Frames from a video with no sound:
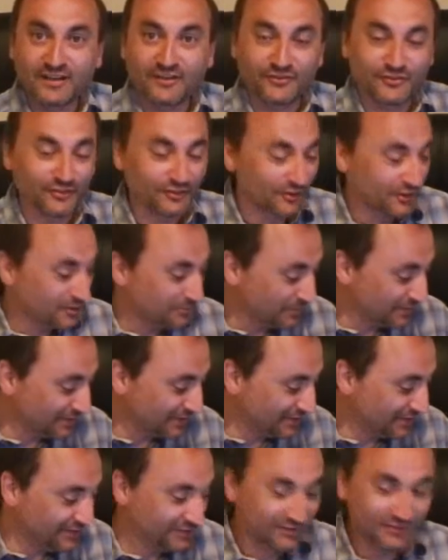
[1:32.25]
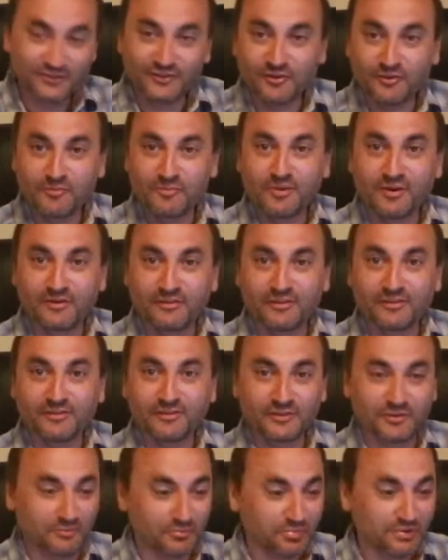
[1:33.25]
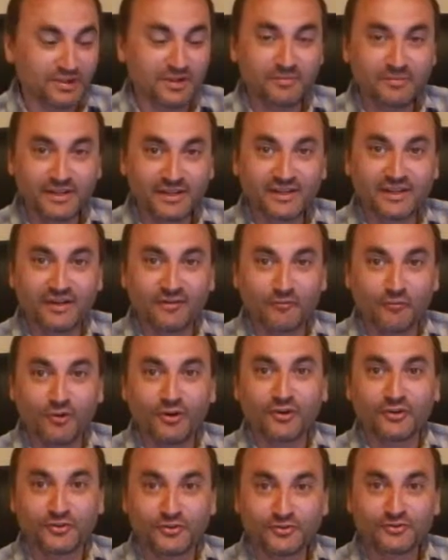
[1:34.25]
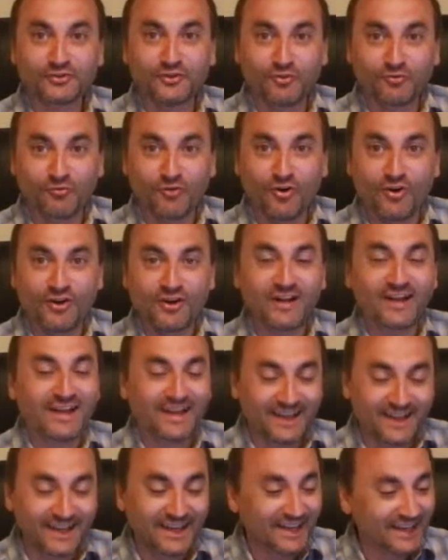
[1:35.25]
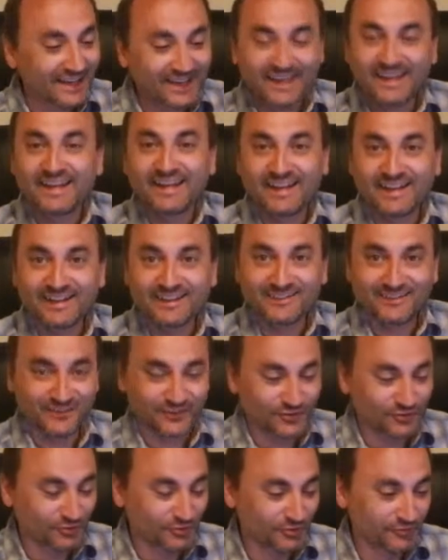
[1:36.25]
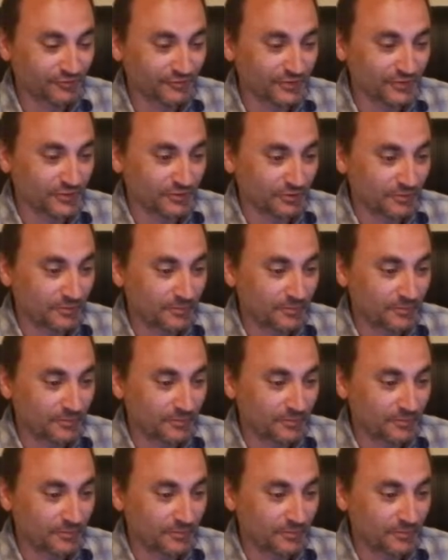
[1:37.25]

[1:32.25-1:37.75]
So anybody needs to know about plumbing and what could go wrong, here's the story for you.